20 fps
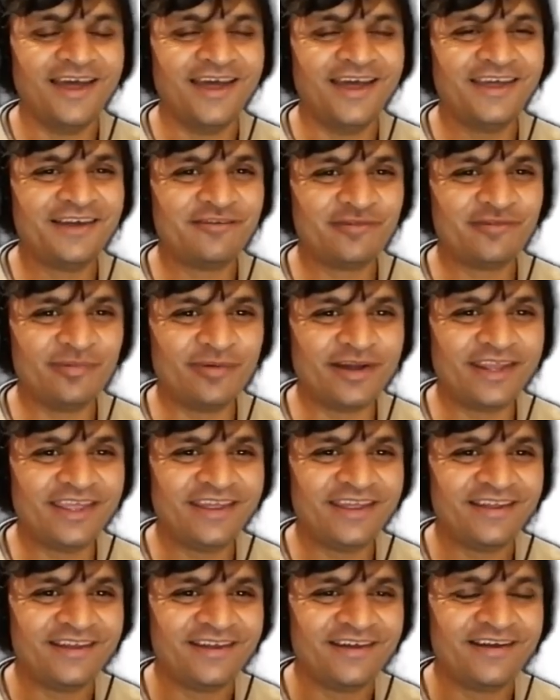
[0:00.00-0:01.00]
Hey
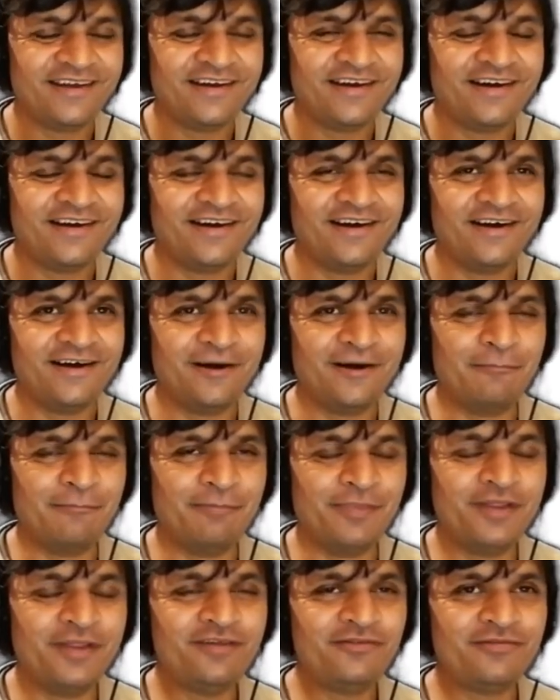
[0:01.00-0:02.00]
everybody.
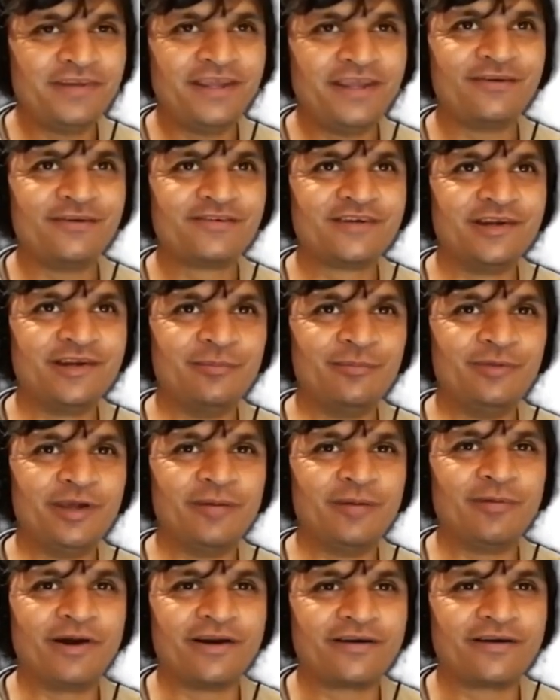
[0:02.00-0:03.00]
This video is going to
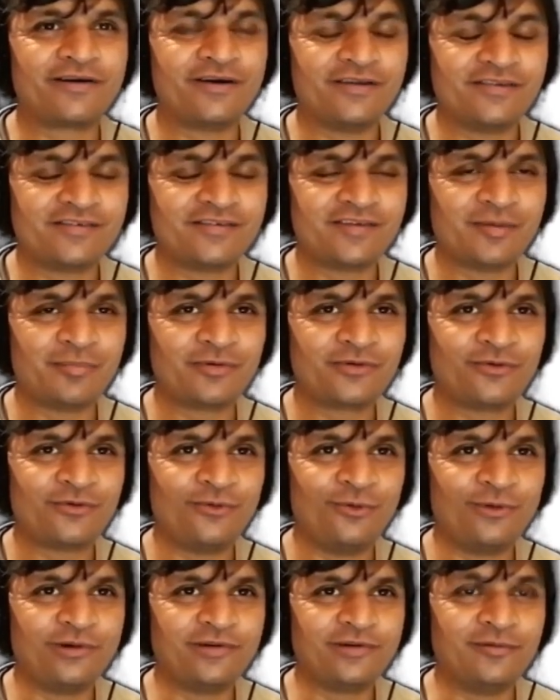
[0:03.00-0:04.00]
be about a concept
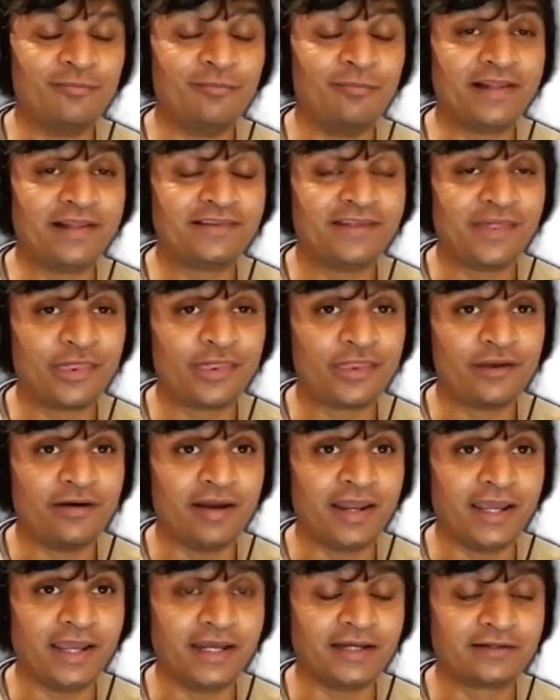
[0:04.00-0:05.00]
called
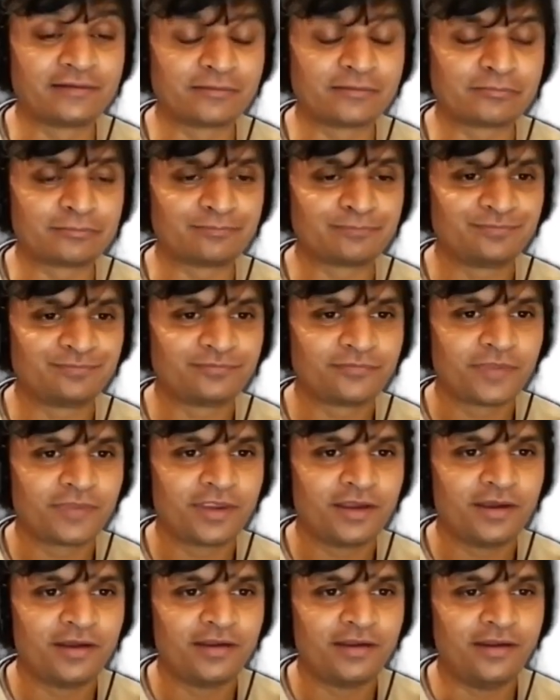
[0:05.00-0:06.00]
multi-threading.
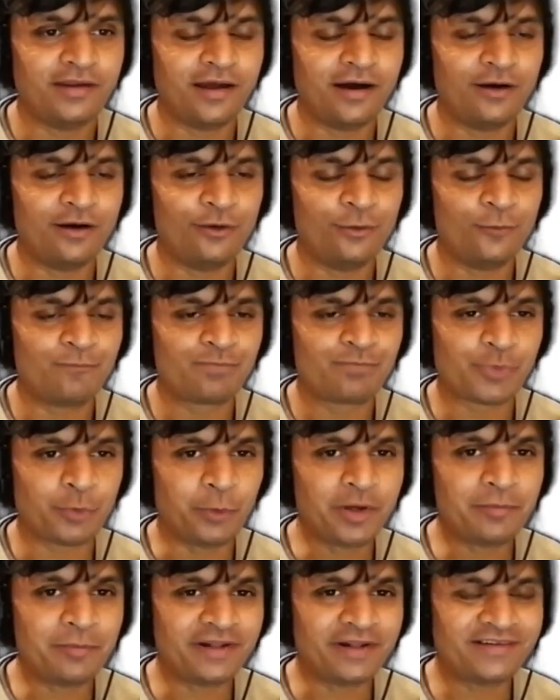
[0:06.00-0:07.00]
Now,
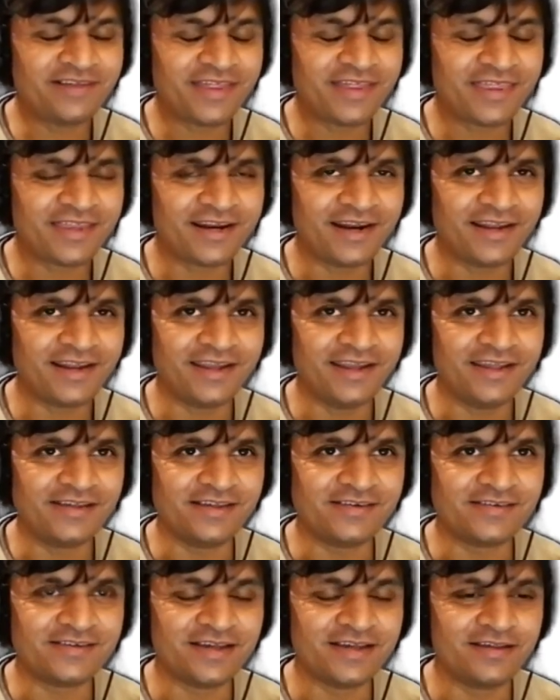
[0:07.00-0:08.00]
what multi-threading
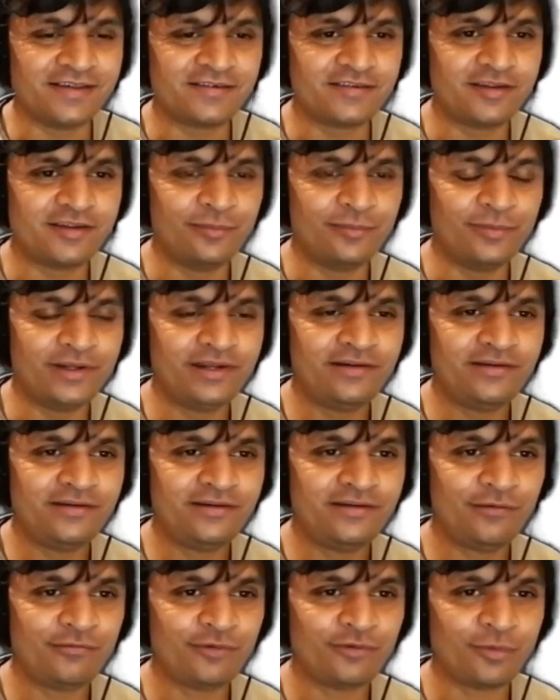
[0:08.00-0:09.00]
is the
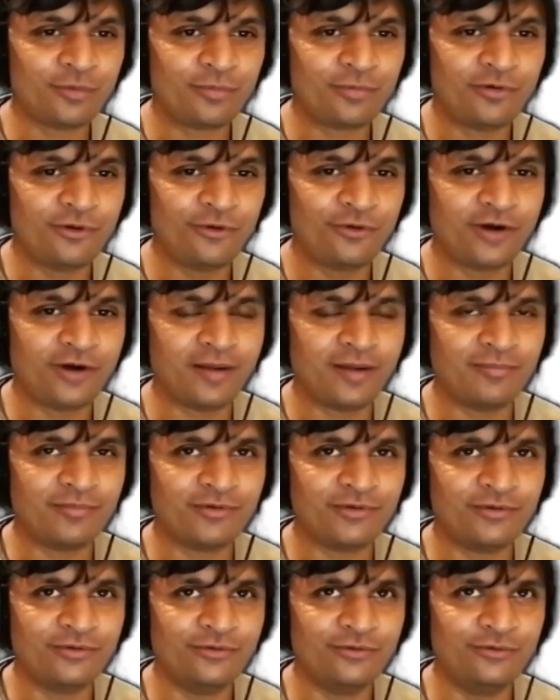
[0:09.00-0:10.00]
ability of your program
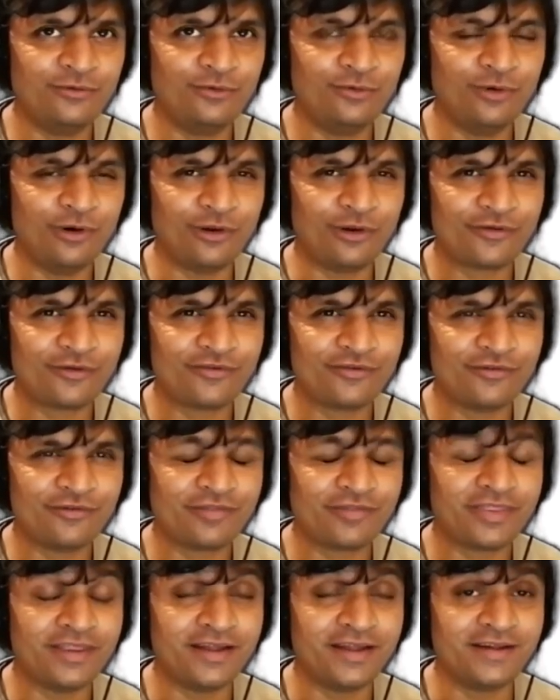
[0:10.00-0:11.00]
to do lots
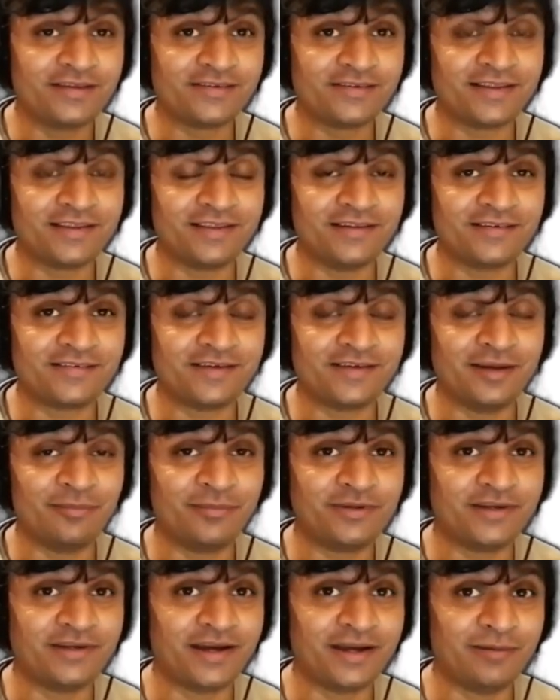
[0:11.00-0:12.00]
of things at the
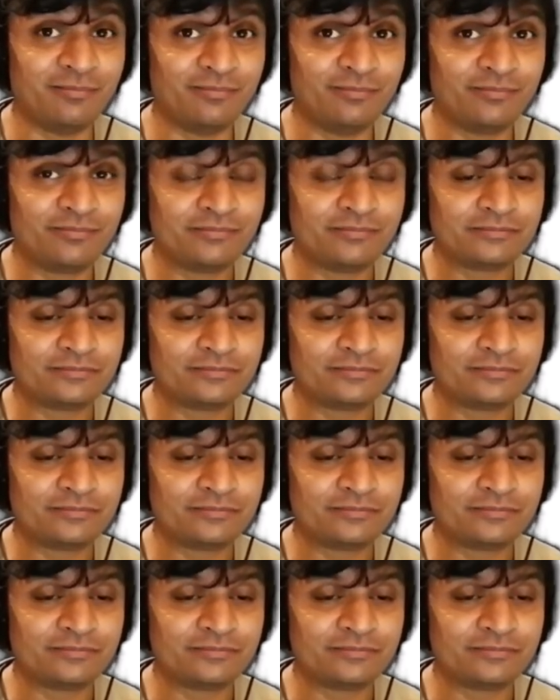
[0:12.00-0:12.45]
same time.